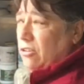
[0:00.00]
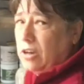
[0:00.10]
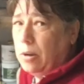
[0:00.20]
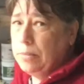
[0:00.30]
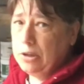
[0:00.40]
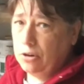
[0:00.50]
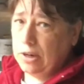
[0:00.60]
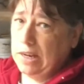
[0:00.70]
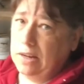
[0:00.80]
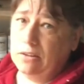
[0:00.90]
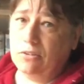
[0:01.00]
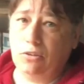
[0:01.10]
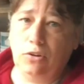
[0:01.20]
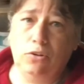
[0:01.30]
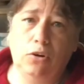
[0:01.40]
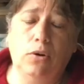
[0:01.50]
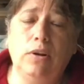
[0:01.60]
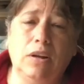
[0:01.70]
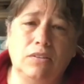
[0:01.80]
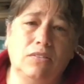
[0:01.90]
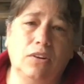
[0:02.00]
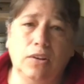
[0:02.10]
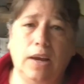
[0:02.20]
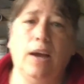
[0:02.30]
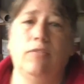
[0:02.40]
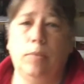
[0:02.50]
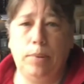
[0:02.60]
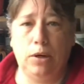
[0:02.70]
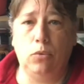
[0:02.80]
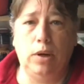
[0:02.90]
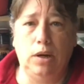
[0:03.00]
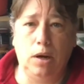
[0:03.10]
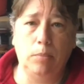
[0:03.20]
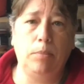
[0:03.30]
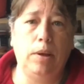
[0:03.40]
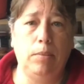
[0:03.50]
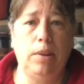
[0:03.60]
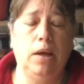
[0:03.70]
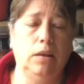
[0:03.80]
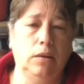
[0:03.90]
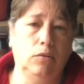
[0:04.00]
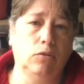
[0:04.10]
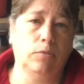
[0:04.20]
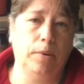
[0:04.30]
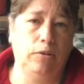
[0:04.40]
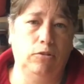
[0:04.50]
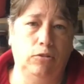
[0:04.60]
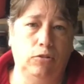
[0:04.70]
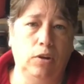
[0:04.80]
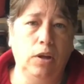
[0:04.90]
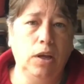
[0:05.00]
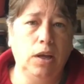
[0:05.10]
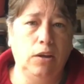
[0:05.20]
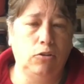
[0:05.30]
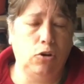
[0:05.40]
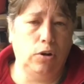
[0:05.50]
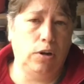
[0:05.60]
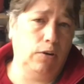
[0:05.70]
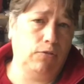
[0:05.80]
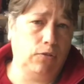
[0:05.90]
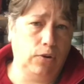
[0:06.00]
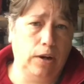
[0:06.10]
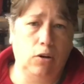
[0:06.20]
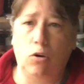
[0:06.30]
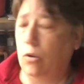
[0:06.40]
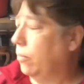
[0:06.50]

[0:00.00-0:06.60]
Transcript: come in your kit, so you don't necessarily have to pick one up. Maybe that little sponge is good enough for at home.